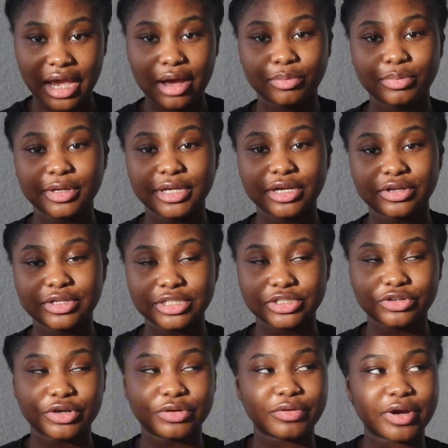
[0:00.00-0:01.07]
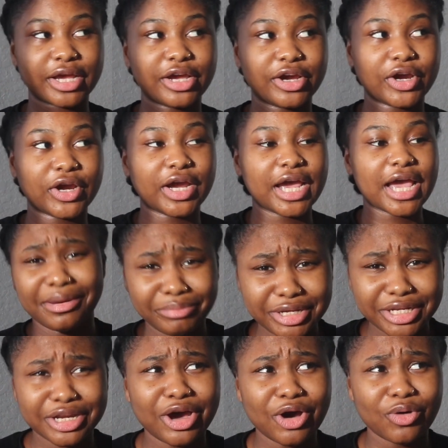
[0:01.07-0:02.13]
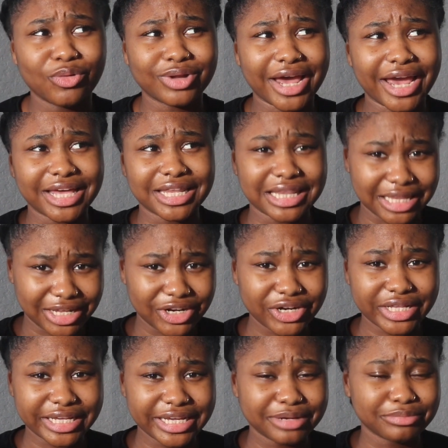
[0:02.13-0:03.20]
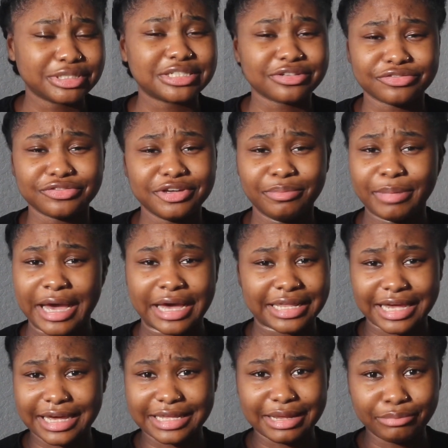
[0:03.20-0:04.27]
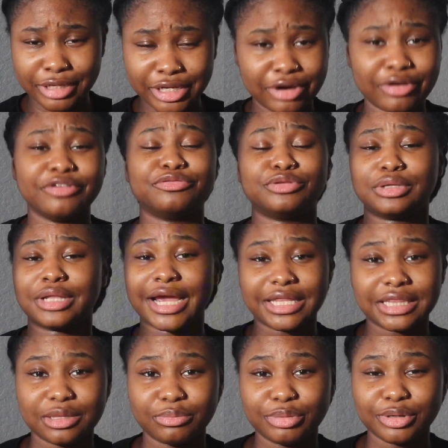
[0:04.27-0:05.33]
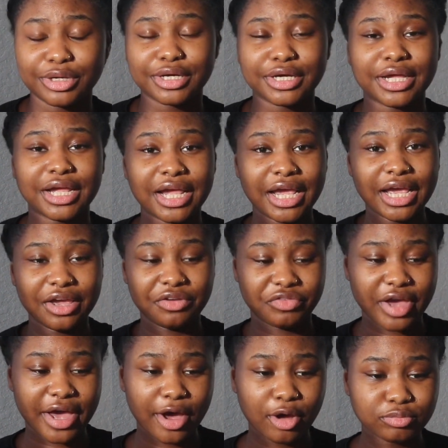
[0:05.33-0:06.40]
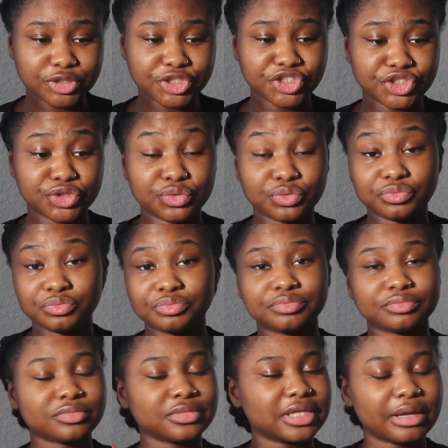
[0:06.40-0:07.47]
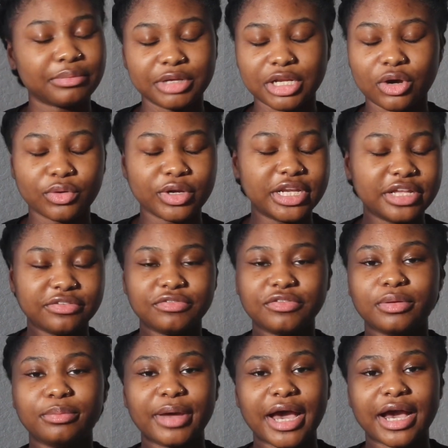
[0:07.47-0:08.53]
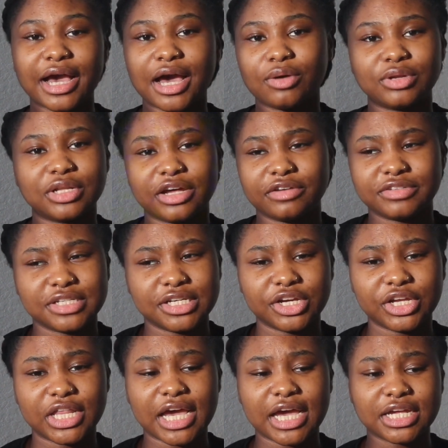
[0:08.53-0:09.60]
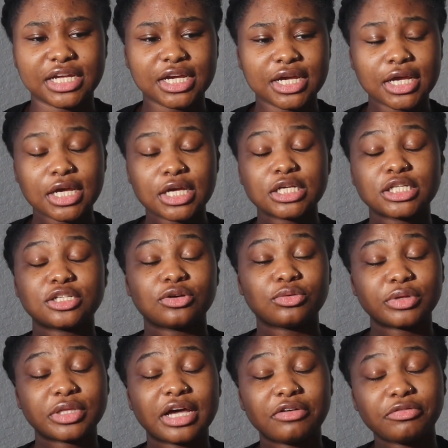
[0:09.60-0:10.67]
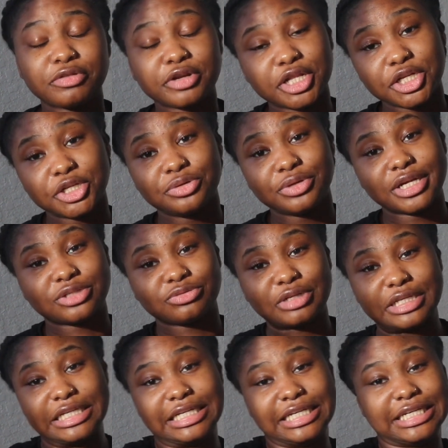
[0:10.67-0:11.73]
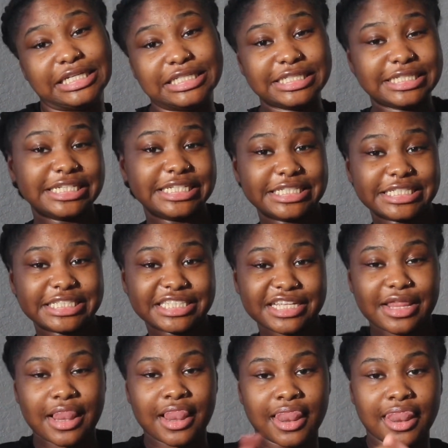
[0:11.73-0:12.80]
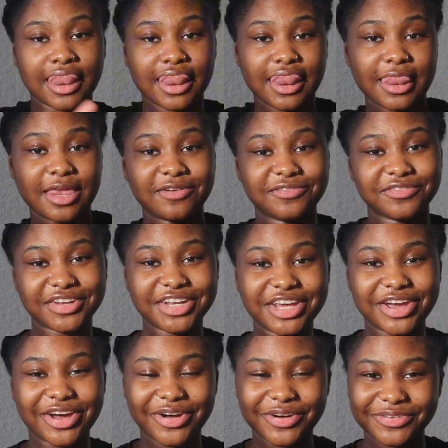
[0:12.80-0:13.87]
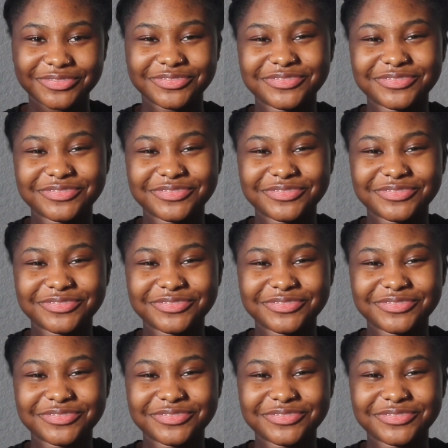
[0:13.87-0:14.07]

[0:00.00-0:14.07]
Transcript: I'll put it on the screen right here. Let me know, like literally give me some feedback. Like let me know if you like the book, if it helps you. Let me know any feedback. I would love to hear that. So without further ado, let's really get into this video.